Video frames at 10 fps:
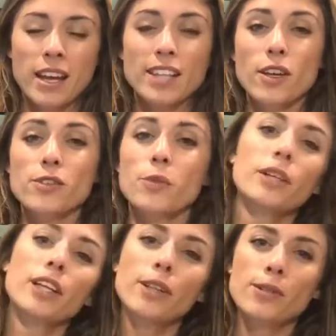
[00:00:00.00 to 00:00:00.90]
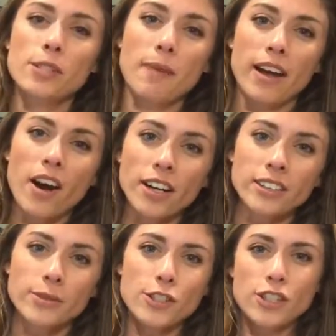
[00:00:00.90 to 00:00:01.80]
It's also really close to my
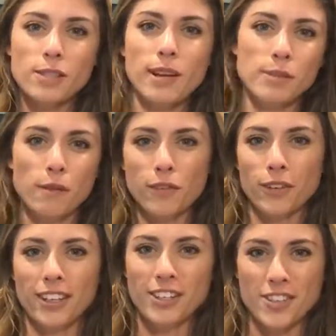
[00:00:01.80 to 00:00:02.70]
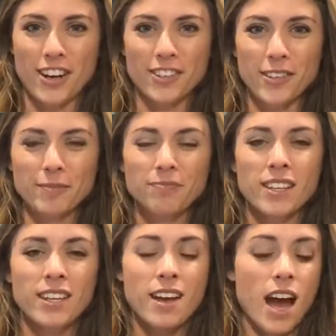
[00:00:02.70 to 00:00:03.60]
heart, which just makes me feel good in general.
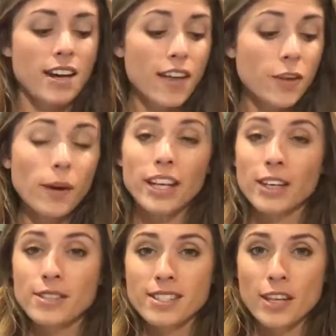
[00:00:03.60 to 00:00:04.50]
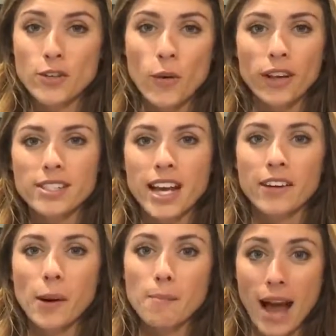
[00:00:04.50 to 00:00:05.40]
Another way to use essential oils
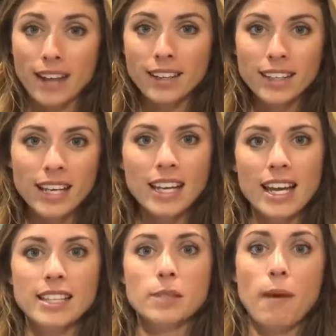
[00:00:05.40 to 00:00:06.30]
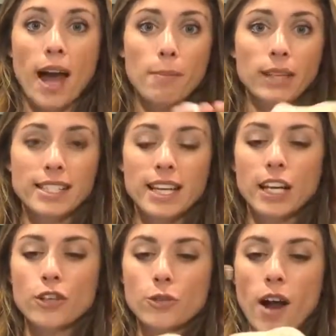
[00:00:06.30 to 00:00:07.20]
aromatically is by placing
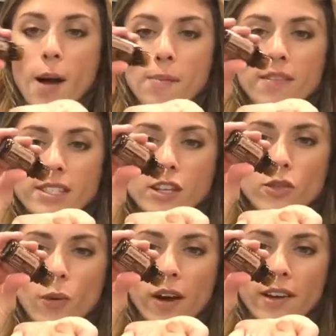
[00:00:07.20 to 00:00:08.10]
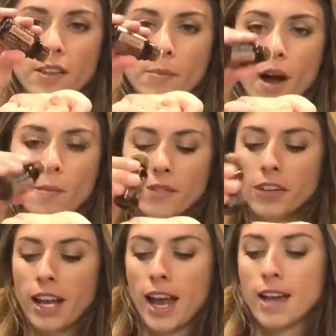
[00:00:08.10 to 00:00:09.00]
a drop of essential oil in the palm of
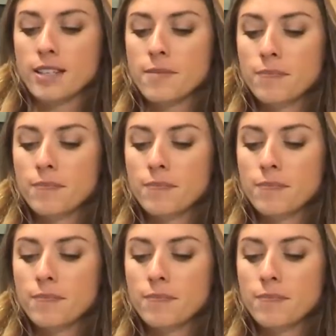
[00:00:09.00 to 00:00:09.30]
your hand.